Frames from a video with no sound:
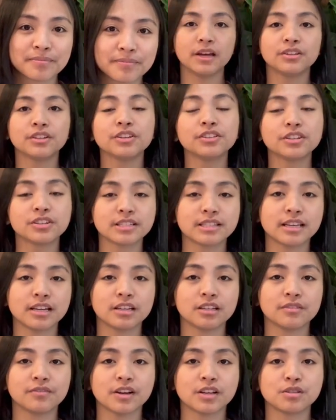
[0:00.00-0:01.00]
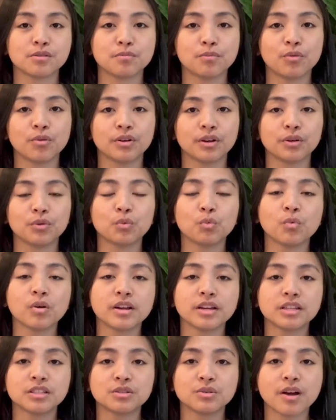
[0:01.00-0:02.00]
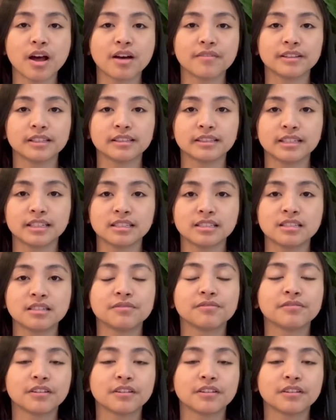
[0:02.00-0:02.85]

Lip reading: Another executive I supported wanted to have at least